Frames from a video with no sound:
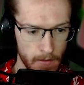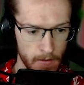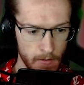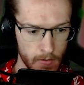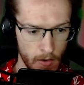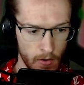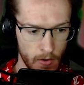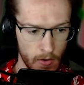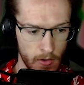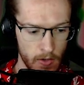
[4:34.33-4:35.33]
So I got
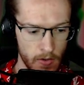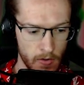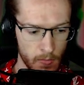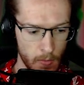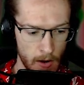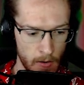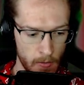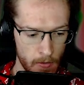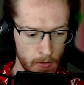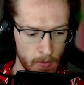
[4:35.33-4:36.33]
Lunda as
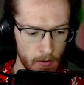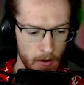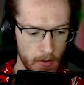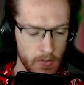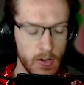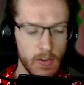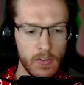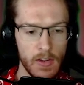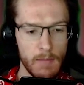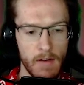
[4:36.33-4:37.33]
well. So you can
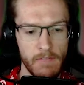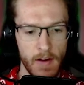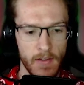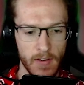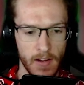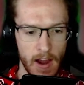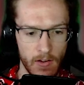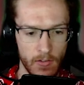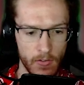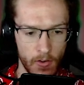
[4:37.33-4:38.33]
see my 5-star
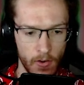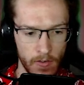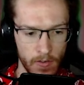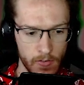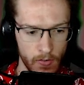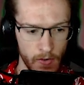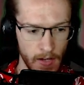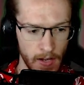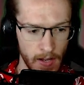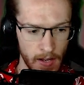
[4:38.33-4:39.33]
characters on this
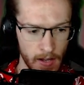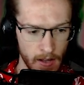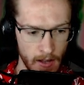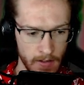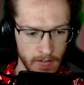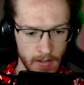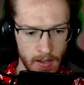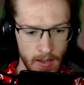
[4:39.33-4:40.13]
screen here, guys.